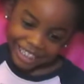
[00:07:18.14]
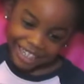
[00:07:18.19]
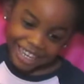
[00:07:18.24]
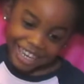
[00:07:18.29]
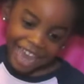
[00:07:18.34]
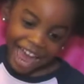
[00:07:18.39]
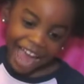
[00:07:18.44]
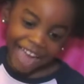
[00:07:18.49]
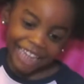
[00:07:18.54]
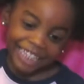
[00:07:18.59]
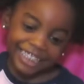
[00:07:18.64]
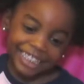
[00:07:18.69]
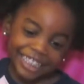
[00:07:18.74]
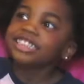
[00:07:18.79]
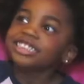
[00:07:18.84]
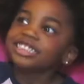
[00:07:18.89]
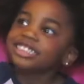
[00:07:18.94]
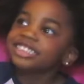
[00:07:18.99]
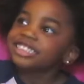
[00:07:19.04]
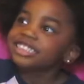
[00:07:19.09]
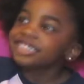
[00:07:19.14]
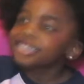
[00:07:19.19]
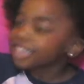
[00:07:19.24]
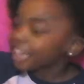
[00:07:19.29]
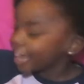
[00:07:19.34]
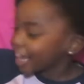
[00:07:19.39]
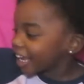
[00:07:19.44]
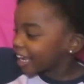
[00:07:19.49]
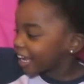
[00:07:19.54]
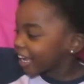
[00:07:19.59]
to like,
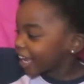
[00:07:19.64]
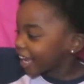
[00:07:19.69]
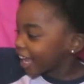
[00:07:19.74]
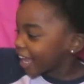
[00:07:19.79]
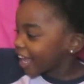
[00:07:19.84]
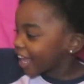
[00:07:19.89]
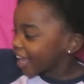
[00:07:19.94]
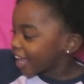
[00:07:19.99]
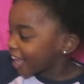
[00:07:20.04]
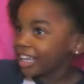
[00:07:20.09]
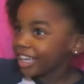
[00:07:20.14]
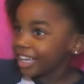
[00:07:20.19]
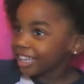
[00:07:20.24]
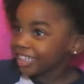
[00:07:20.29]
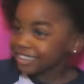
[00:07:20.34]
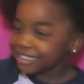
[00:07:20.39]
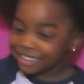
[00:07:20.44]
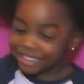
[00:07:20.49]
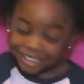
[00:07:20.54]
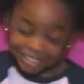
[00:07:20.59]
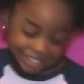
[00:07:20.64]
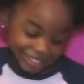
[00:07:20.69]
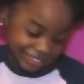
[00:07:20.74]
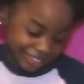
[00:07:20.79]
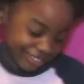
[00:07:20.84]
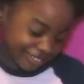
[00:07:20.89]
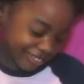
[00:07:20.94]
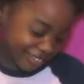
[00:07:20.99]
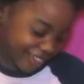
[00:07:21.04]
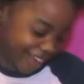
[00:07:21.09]
share, and
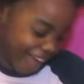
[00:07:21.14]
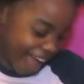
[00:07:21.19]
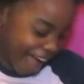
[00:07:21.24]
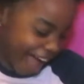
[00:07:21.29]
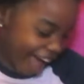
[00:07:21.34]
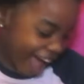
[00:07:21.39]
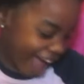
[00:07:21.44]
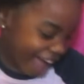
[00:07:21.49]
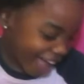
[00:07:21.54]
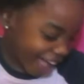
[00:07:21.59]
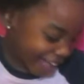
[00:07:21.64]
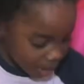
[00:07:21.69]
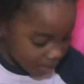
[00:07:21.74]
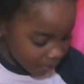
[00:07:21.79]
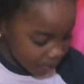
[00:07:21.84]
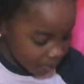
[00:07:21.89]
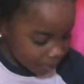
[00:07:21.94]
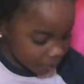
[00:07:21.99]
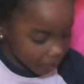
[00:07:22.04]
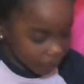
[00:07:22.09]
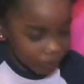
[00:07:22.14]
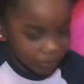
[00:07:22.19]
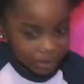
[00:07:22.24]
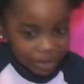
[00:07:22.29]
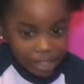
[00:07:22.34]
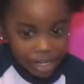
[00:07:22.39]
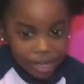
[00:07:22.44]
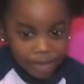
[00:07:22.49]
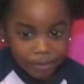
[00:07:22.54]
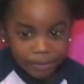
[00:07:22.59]
subscribe for more
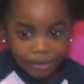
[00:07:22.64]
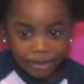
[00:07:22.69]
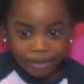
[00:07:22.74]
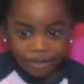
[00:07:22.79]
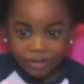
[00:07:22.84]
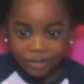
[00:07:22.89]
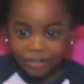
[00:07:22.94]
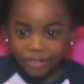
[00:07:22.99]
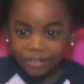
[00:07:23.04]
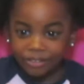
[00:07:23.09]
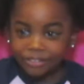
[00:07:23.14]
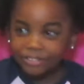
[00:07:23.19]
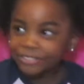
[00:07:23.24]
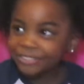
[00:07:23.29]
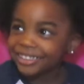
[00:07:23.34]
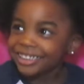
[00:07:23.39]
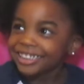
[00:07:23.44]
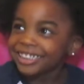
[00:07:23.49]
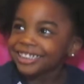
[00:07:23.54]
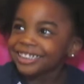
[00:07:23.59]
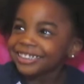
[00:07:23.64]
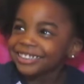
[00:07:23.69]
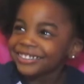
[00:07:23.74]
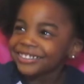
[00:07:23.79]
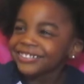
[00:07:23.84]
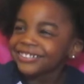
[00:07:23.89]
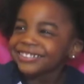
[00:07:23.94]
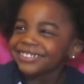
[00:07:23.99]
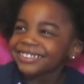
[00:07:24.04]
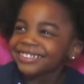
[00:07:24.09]
cupcake
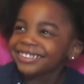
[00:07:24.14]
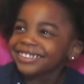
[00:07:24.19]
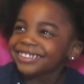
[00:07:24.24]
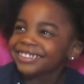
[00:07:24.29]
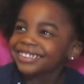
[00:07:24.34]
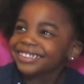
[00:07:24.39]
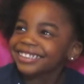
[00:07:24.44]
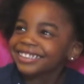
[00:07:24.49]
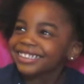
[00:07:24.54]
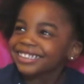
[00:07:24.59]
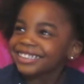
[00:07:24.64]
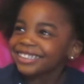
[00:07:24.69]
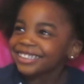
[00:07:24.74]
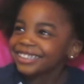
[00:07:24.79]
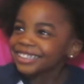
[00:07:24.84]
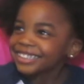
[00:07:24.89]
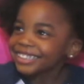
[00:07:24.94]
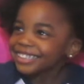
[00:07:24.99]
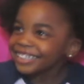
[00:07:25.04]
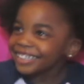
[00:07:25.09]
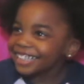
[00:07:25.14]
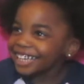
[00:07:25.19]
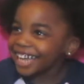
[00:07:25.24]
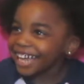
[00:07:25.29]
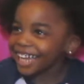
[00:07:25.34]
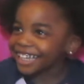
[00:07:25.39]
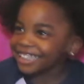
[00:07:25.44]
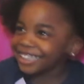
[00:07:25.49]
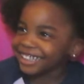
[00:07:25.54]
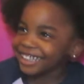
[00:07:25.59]
videos. I